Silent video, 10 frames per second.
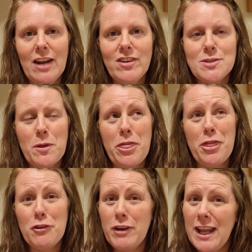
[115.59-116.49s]
calories with
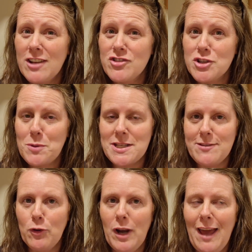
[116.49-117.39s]

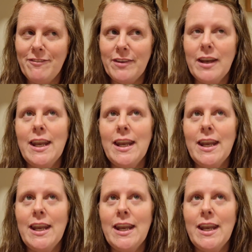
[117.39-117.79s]
324 left.